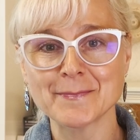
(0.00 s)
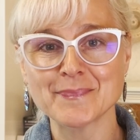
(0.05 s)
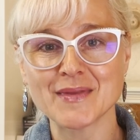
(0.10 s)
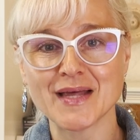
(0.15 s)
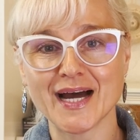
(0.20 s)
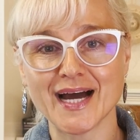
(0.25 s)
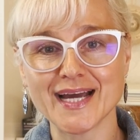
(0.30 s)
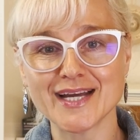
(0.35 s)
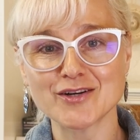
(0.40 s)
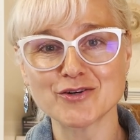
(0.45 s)

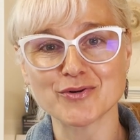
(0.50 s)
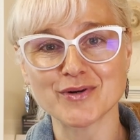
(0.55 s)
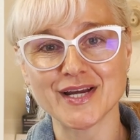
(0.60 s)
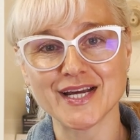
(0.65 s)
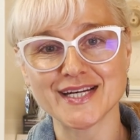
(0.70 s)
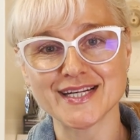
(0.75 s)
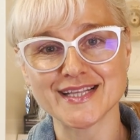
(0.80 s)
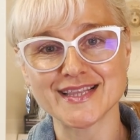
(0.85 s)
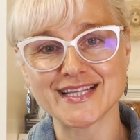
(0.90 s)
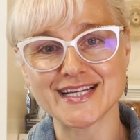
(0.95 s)
I
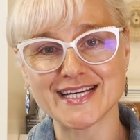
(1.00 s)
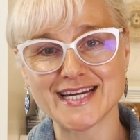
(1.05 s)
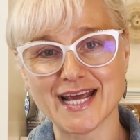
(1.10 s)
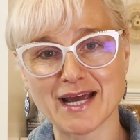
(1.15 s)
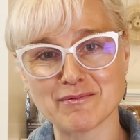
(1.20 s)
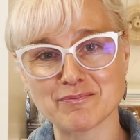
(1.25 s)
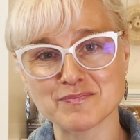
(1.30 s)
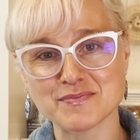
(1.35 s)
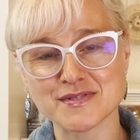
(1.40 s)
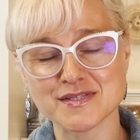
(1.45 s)
created the
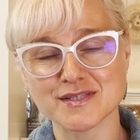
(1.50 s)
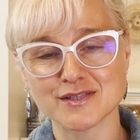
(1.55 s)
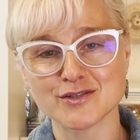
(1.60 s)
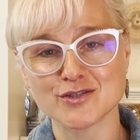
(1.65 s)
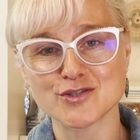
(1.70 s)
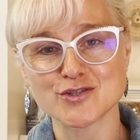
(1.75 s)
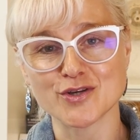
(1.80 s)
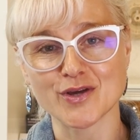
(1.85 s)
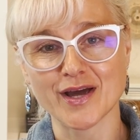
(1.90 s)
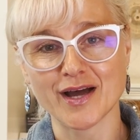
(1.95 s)
NAPs
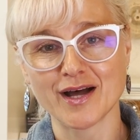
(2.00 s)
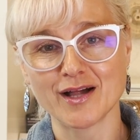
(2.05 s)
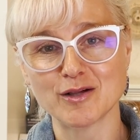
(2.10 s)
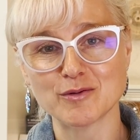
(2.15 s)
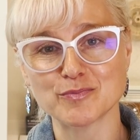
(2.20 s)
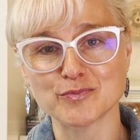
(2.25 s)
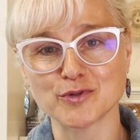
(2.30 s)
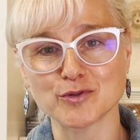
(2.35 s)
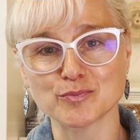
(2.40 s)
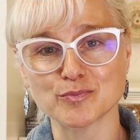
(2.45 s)
to
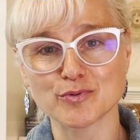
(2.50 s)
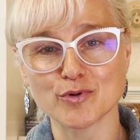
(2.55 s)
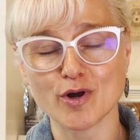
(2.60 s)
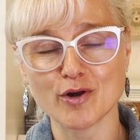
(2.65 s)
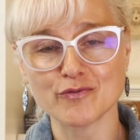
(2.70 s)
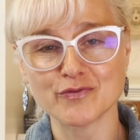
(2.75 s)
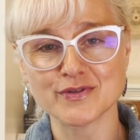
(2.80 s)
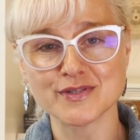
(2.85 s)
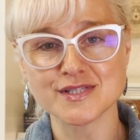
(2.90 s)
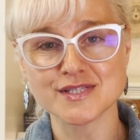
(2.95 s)
help
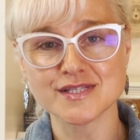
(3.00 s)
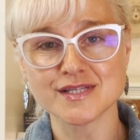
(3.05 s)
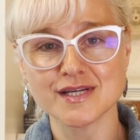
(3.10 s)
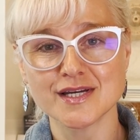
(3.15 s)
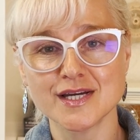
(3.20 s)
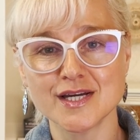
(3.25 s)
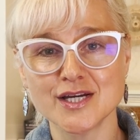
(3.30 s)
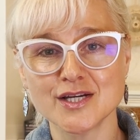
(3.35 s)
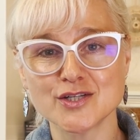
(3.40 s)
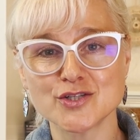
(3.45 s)
nonprofits
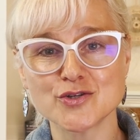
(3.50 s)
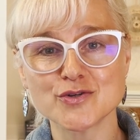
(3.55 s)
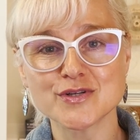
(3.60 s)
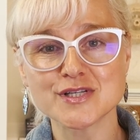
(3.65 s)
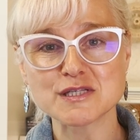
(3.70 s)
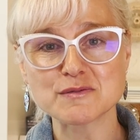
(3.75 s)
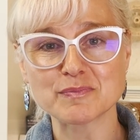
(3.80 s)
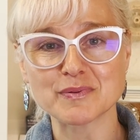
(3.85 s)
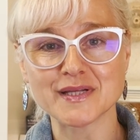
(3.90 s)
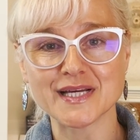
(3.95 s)
to
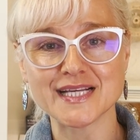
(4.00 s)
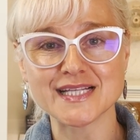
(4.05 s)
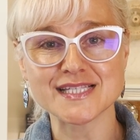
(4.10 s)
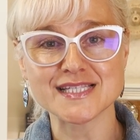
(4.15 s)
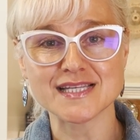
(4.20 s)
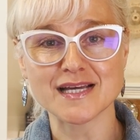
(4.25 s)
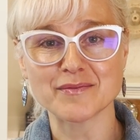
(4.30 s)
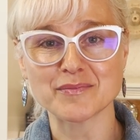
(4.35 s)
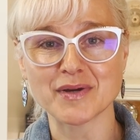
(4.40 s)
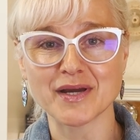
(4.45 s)
explain
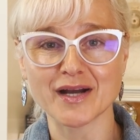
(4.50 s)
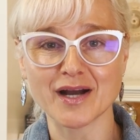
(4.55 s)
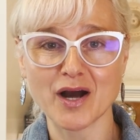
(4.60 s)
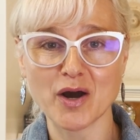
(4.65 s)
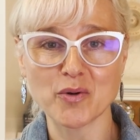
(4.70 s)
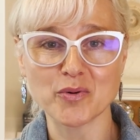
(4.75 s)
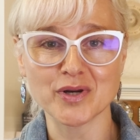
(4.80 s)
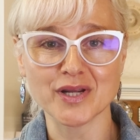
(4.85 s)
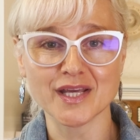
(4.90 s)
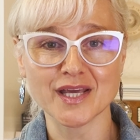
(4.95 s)
some
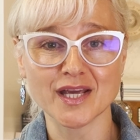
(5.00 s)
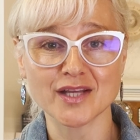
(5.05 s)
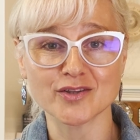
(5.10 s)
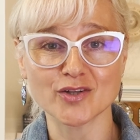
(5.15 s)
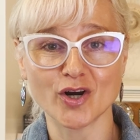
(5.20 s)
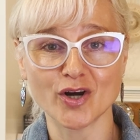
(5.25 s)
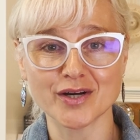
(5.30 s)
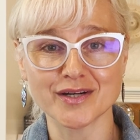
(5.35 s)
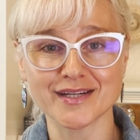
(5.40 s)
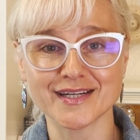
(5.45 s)
accounting and
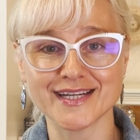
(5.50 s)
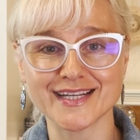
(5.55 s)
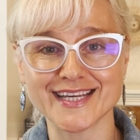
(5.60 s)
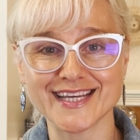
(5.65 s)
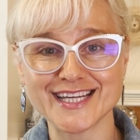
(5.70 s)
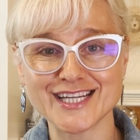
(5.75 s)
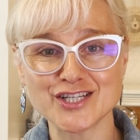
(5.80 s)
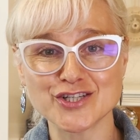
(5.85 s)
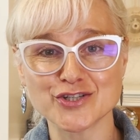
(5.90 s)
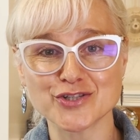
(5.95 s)
auditing
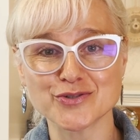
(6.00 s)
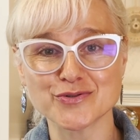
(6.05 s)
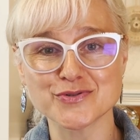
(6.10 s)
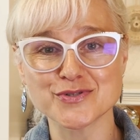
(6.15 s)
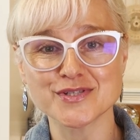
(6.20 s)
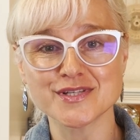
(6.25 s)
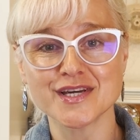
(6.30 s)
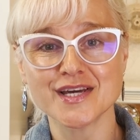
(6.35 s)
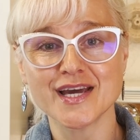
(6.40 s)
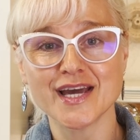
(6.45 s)

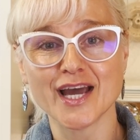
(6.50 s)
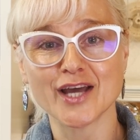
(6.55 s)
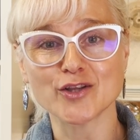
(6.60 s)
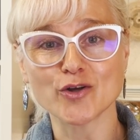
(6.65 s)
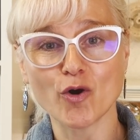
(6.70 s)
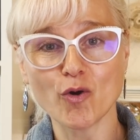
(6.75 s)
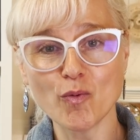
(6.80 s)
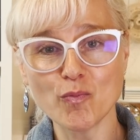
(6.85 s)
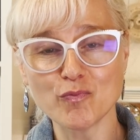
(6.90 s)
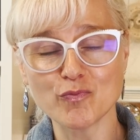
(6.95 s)
issues and
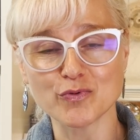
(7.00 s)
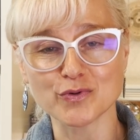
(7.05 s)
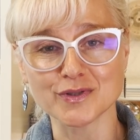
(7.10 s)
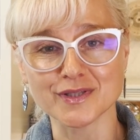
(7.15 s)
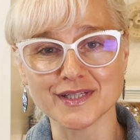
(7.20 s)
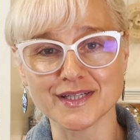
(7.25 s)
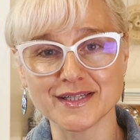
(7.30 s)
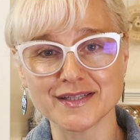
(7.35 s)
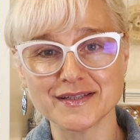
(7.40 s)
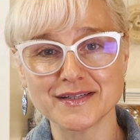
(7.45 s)

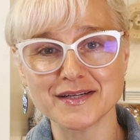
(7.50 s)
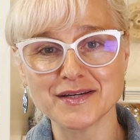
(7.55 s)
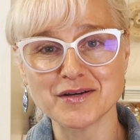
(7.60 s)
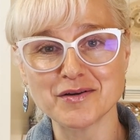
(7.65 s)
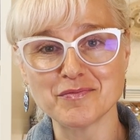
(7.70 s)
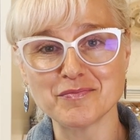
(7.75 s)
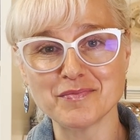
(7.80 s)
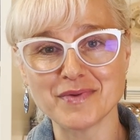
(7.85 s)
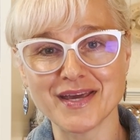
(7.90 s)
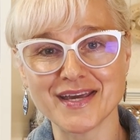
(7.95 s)
hopefully
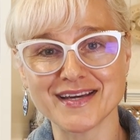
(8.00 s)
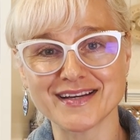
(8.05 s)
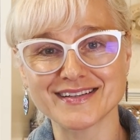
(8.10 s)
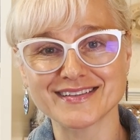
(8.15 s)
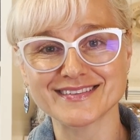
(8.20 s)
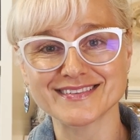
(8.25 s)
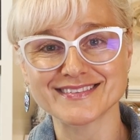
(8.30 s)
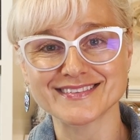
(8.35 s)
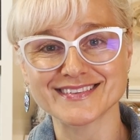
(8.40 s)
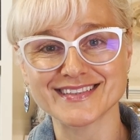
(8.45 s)
make
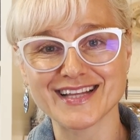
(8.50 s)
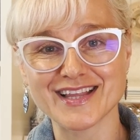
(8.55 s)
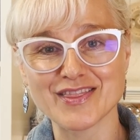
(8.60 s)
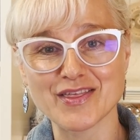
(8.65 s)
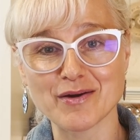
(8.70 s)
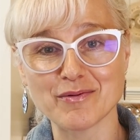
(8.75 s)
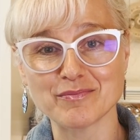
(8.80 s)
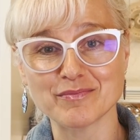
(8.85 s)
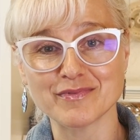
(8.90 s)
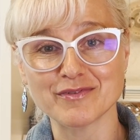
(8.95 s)

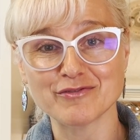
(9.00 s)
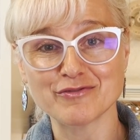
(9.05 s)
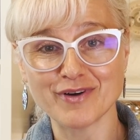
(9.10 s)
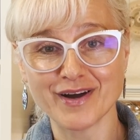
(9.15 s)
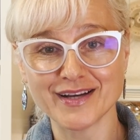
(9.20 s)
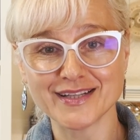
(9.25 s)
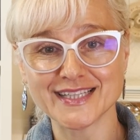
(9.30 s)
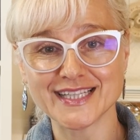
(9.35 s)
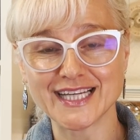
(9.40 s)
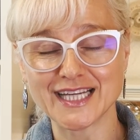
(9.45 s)
them
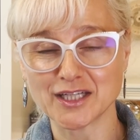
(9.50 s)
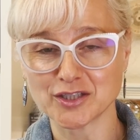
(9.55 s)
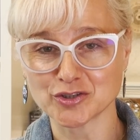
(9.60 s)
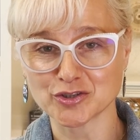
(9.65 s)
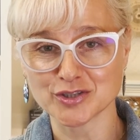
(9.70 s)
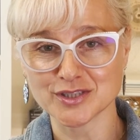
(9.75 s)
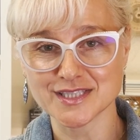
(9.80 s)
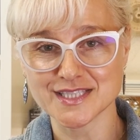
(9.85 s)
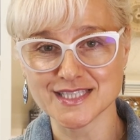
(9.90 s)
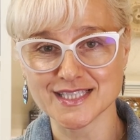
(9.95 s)
fun,
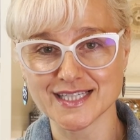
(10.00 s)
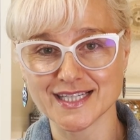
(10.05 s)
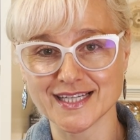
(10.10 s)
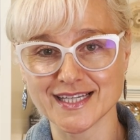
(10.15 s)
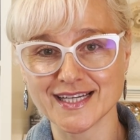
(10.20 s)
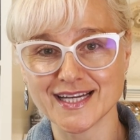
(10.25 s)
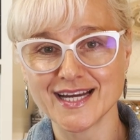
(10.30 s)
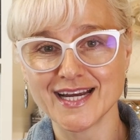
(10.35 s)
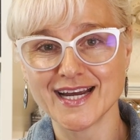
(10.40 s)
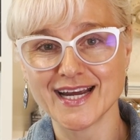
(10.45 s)
interesting,
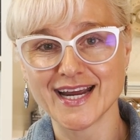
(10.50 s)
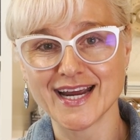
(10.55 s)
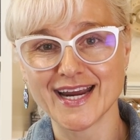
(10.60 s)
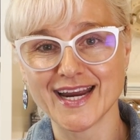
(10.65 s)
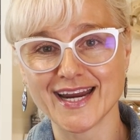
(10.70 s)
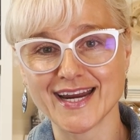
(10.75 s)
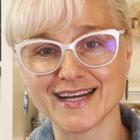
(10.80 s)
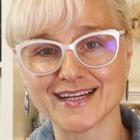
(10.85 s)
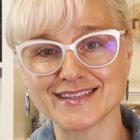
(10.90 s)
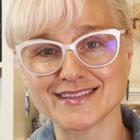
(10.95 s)

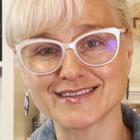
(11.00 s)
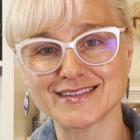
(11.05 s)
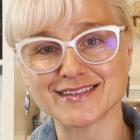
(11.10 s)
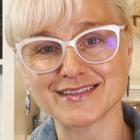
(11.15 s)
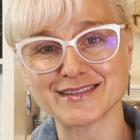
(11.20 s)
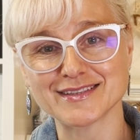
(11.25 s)
and